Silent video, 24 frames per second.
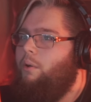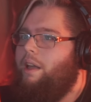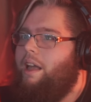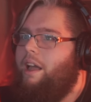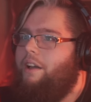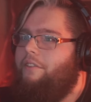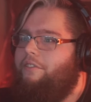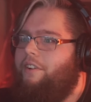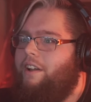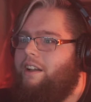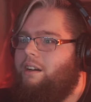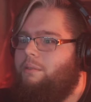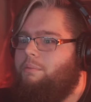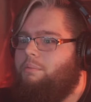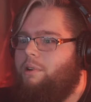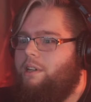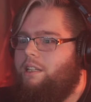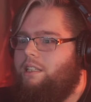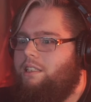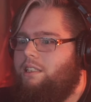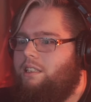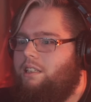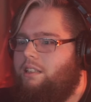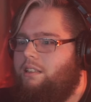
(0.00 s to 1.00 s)
we got
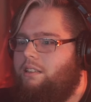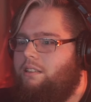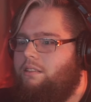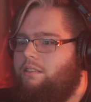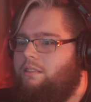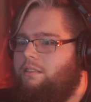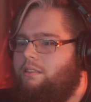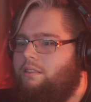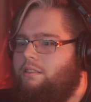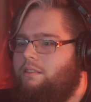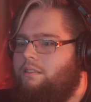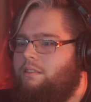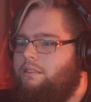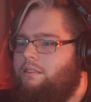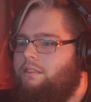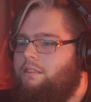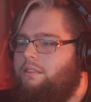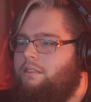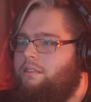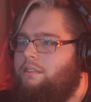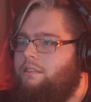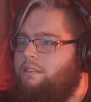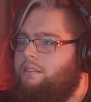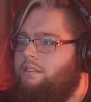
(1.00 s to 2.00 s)
fingerprints too.
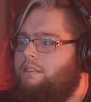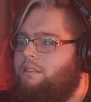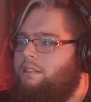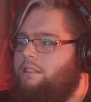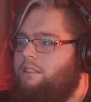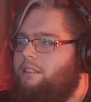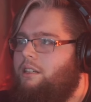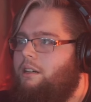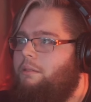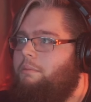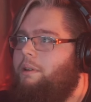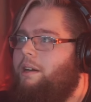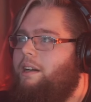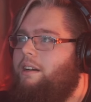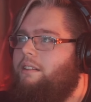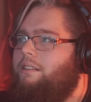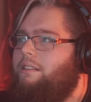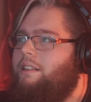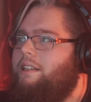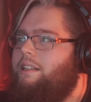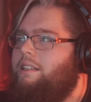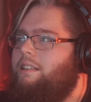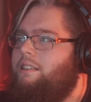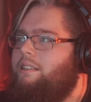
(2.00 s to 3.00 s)

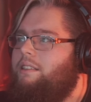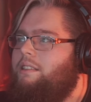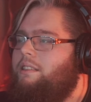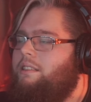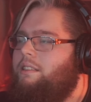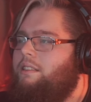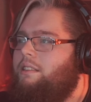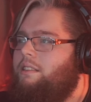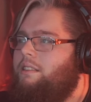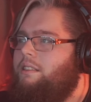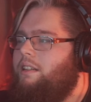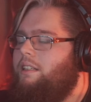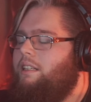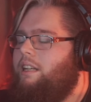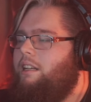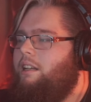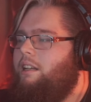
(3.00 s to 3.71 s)
Apparently. I